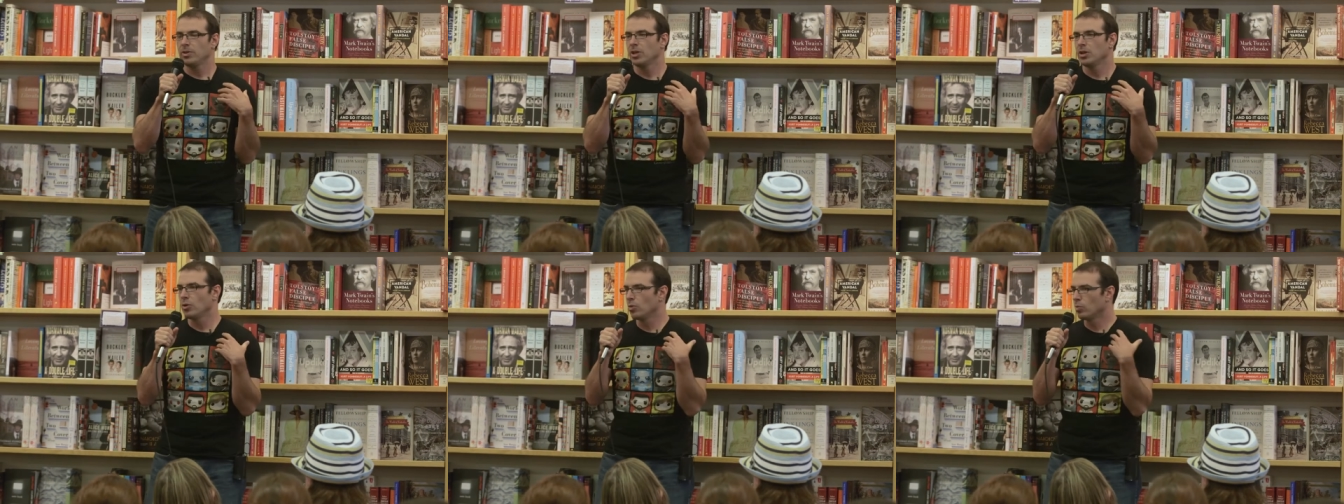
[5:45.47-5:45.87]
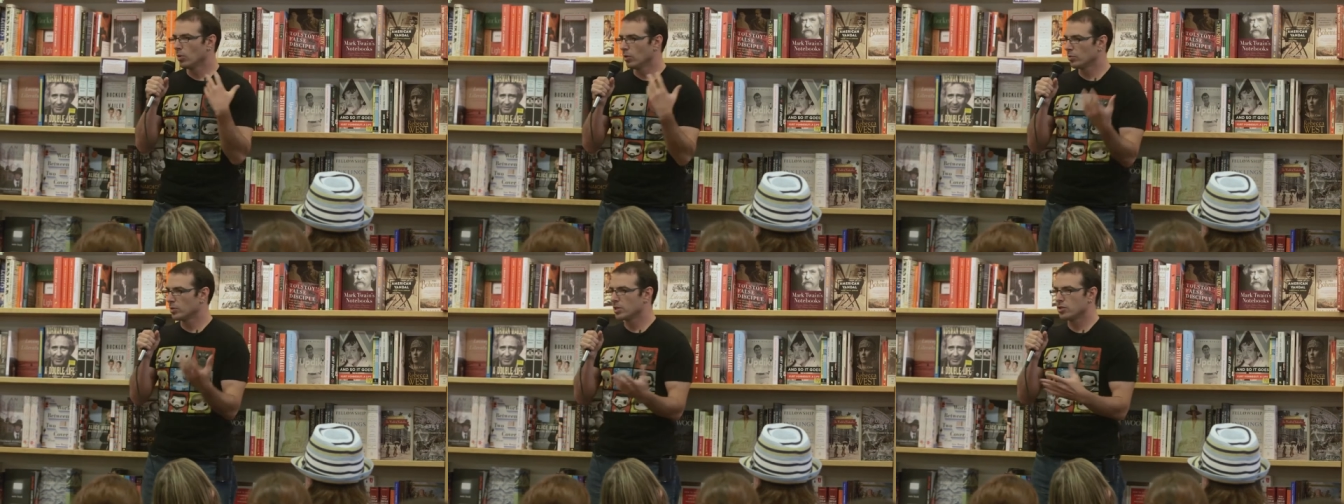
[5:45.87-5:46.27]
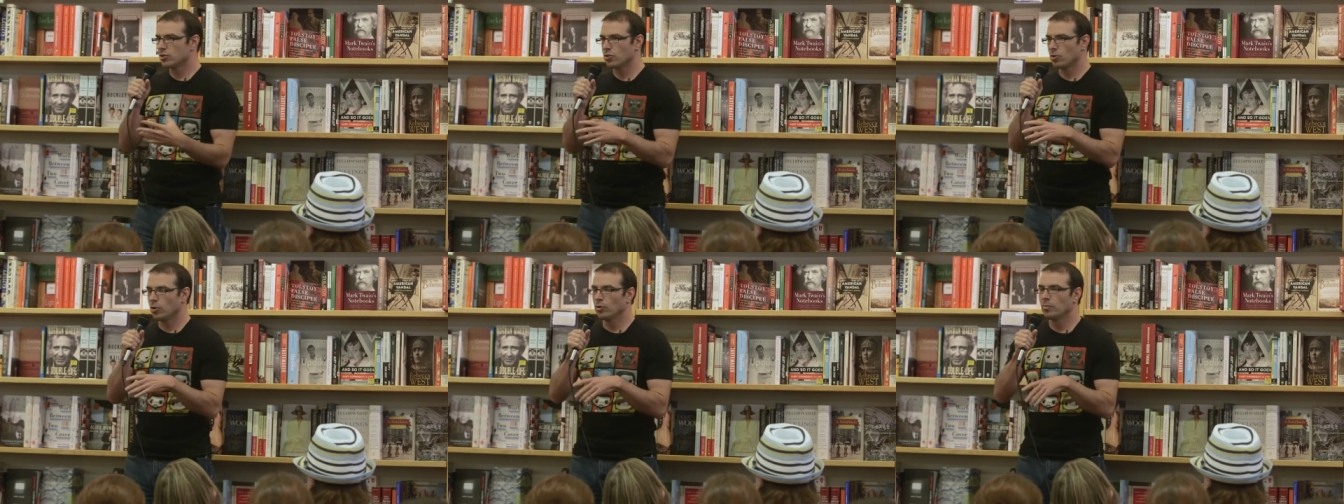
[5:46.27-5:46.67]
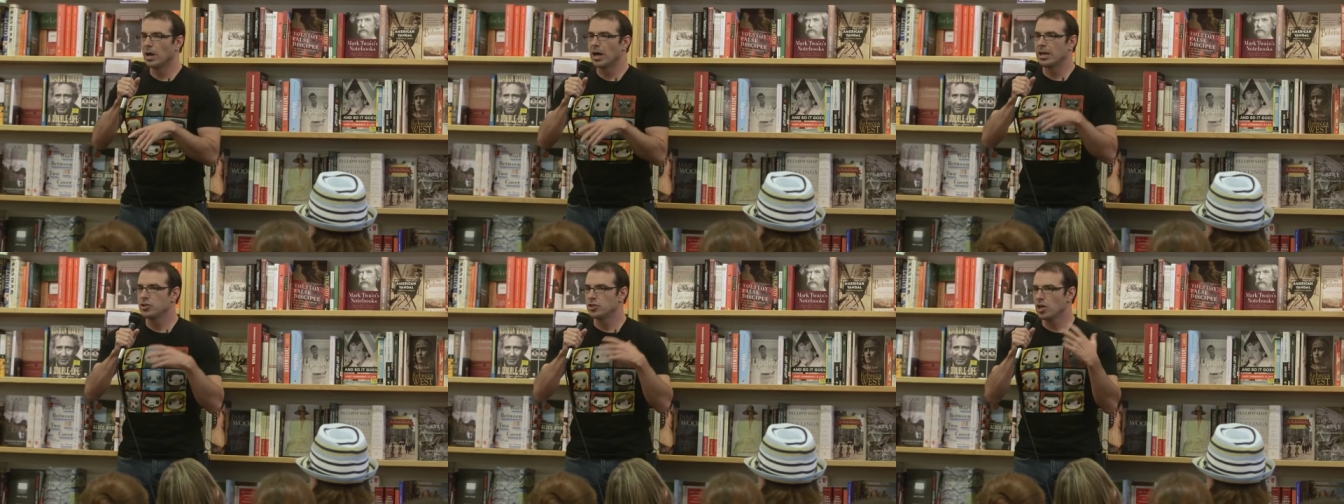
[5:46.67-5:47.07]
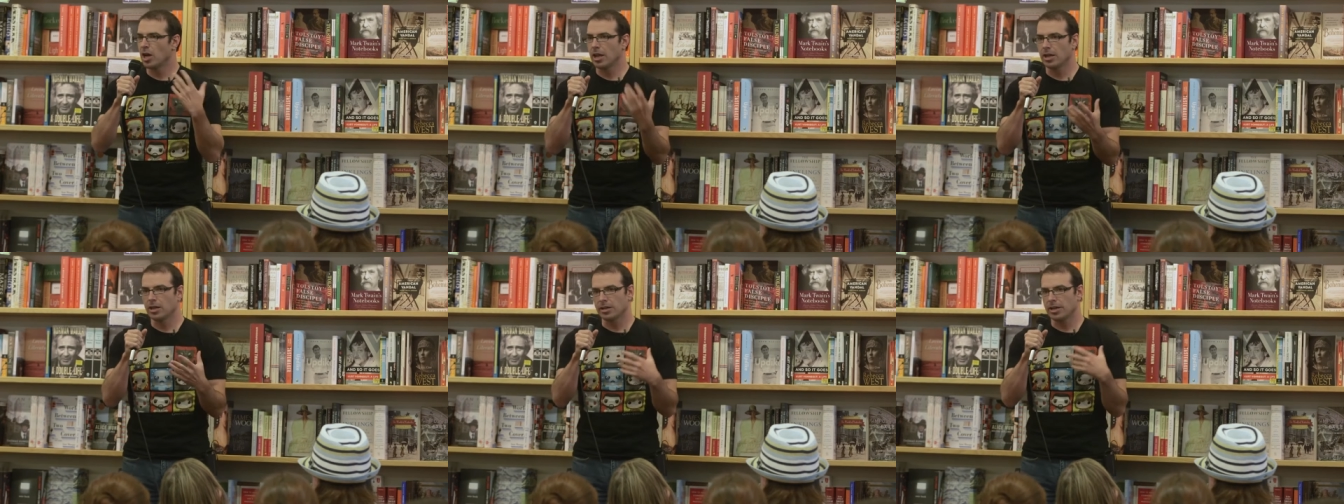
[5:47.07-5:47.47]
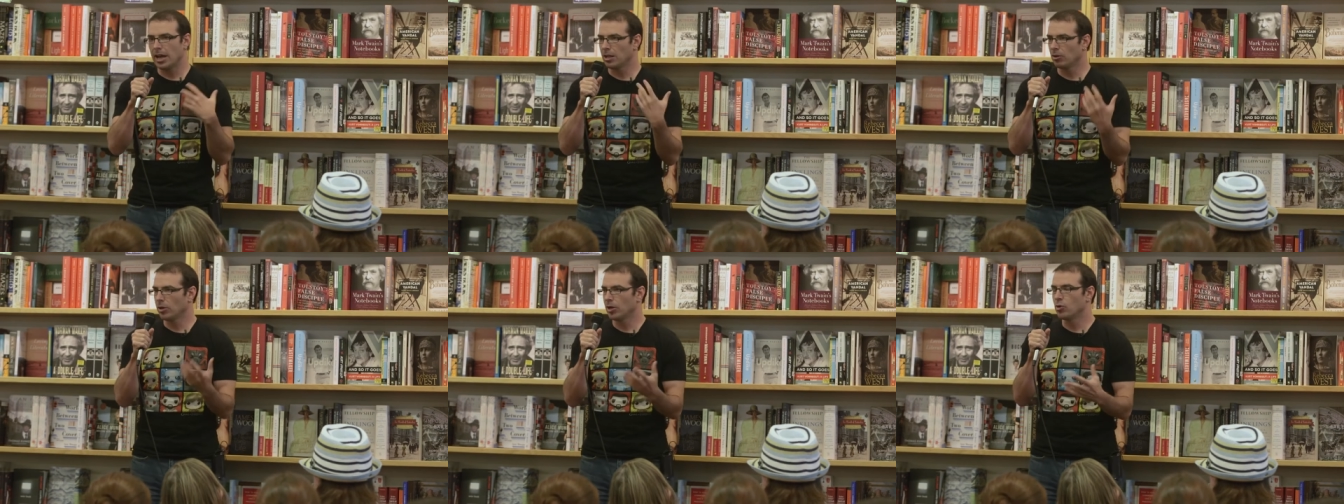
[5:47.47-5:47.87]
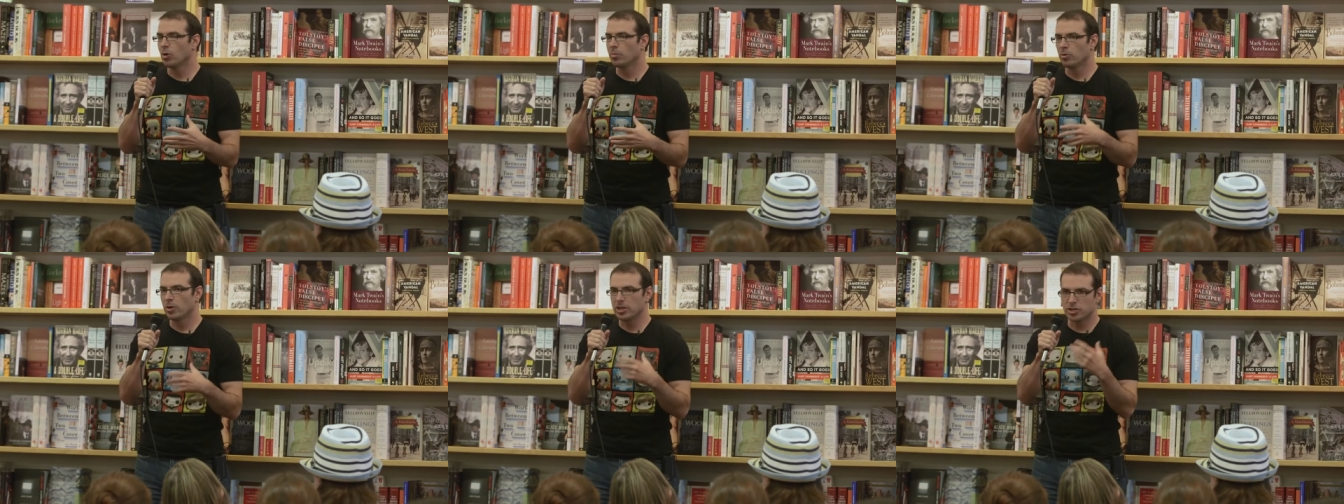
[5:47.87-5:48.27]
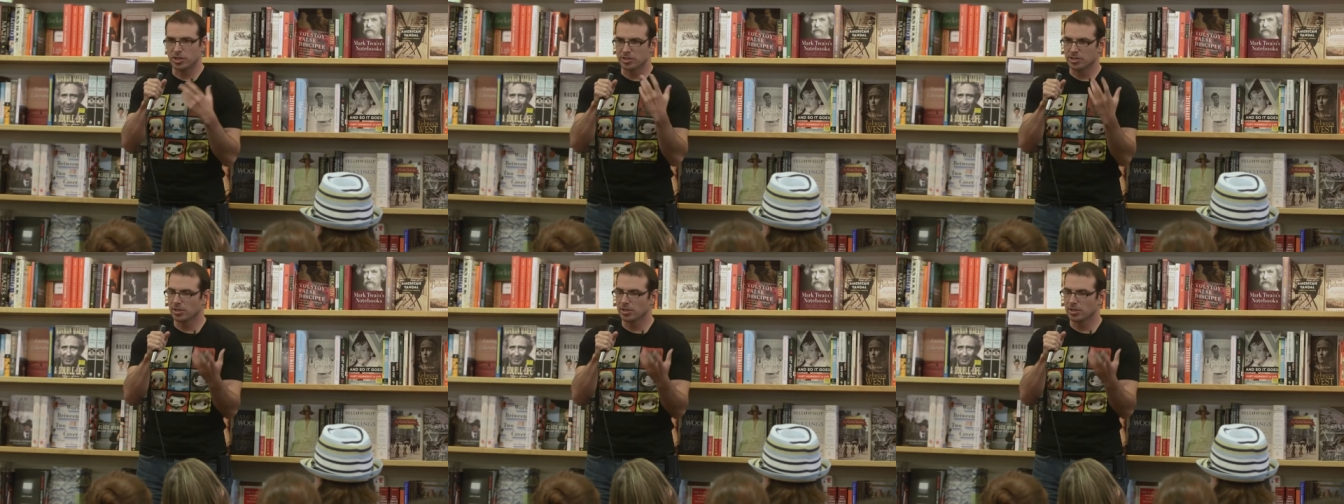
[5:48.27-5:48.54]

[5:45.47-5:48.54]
you know the world was controlled by giant calorie corporations,